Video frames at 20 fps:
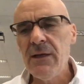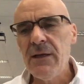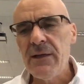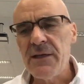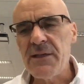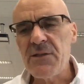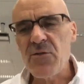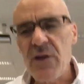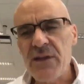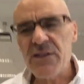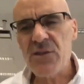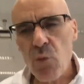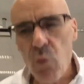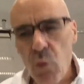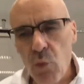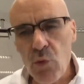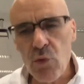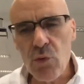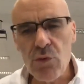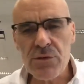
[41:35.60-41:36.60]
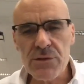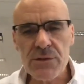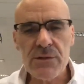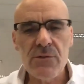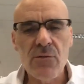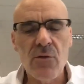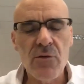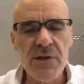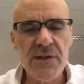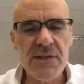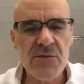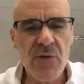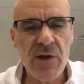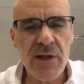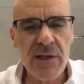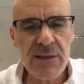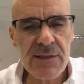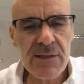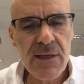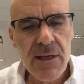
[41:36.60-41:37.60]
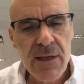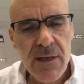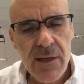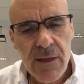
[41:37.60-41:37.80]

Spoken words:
Israel's wars, or Israel's